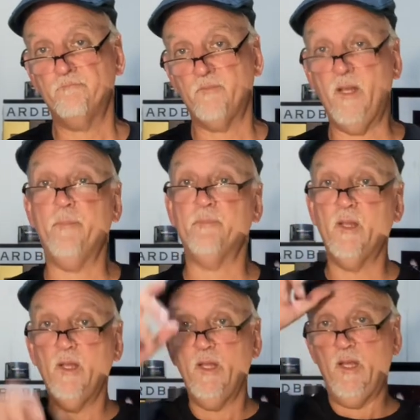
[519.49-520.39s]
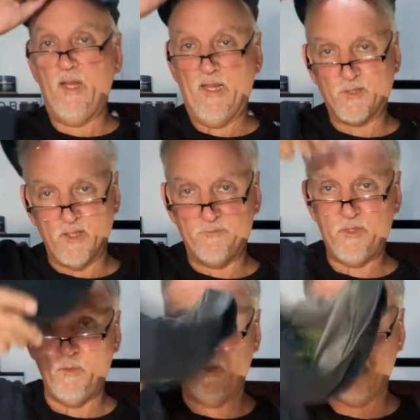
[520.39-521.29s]
yeah, hats off
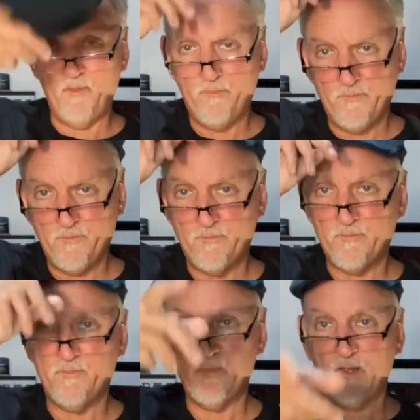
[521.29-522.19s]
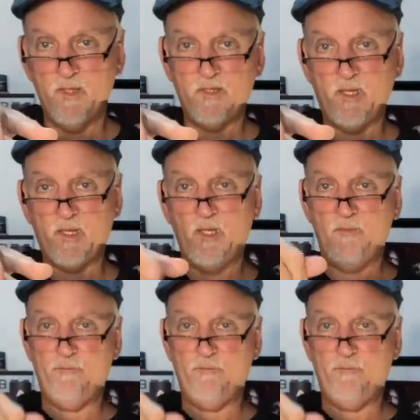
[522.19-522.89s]
to you all, and take care,